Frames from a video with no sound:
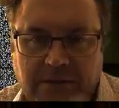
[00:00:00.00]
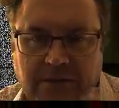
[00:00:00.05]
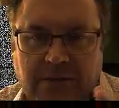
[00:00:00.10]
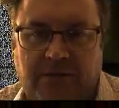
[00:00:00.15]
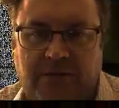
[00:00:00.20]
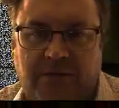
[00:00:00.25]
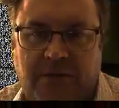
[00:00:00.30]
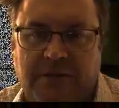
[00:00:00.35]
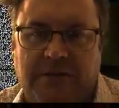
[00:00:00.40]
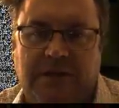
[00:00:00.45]
the
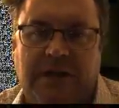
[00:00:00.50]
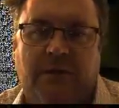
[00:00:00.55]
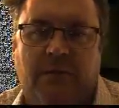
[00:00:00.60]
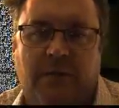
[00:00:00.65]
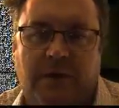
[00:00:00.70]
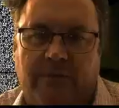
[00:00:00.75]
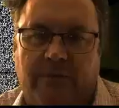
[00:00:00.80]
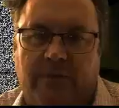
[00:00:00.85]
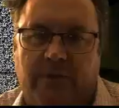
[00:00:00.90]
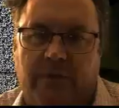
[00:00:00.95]
fish,
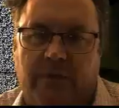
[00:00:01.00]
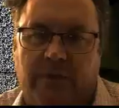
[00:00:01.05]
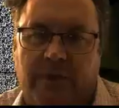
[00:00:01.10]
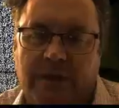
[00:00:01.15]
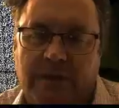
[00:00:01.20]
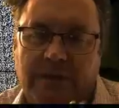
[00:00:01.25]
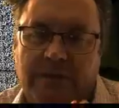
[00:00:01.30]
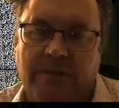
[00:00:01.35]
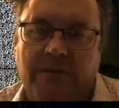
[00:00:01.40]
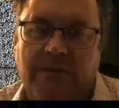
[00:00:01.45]
however,
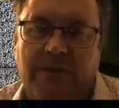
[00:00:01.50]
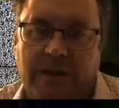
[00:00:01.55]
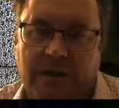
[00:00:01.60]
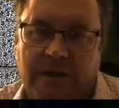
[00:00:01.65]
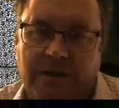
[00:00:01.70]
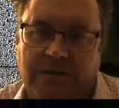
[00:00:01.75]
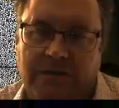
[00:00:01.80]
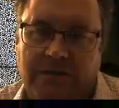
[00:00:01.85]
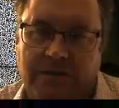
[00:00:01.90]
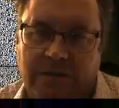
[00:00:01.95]
in the
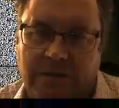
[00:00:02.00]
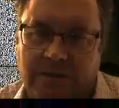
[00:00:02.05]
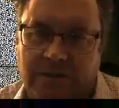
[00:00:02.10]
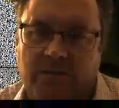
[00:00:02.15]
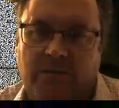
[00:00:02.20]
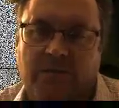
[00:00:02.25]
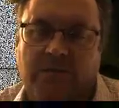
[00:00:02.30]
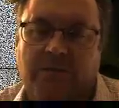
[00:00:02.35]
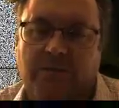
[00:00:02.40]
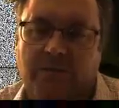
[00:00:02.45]
United
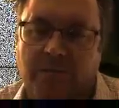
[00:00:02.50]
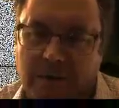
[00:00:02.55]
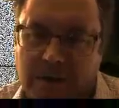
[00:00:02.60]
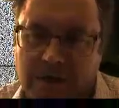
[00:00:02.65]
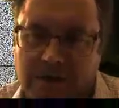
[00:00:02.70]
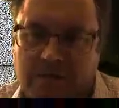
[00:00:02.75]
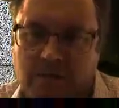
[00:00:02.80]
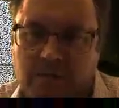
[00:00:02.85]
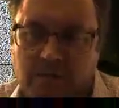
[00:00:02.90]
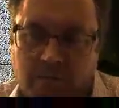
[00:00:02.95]
States was
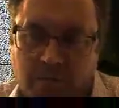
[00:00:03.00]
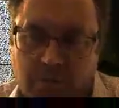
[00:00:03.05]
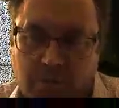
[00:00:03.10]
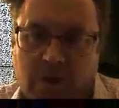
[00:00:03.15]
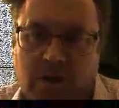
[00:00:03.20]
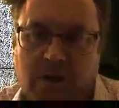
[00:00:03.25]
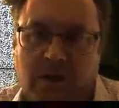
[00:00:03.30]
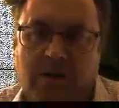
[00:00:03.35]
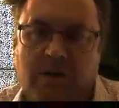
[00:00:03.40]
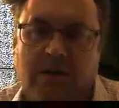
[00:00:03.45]
much
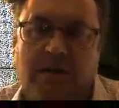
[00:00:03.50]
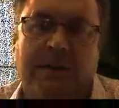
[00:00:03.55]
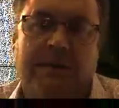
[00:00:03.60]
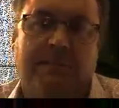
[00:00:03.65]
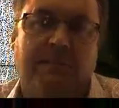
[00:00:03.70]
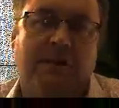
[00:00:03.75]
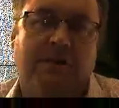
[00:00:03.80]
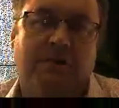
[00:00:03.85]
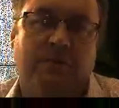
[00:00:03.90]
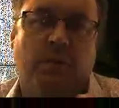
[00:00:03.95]
broader and
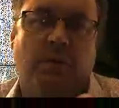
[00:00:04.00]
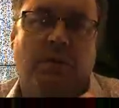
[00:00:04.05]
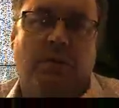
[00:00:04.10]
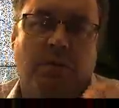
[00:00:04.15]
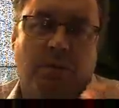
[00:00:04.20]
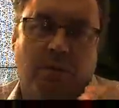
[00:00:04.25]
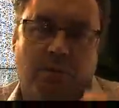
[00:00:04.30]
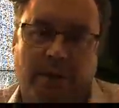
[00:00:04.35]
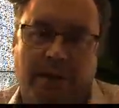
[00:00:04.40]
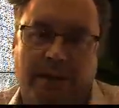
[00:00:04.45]
much more
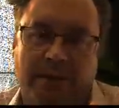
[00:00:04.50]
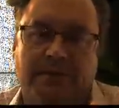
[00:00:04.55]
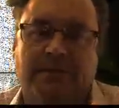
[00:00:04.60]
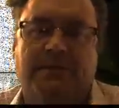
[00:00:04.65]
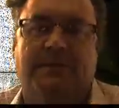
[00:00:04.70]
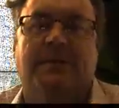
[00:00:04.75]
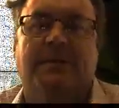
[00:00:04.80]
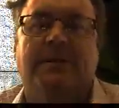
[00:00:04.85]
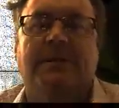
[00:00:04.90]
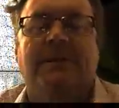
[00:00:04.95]

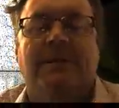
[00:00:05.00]
robust,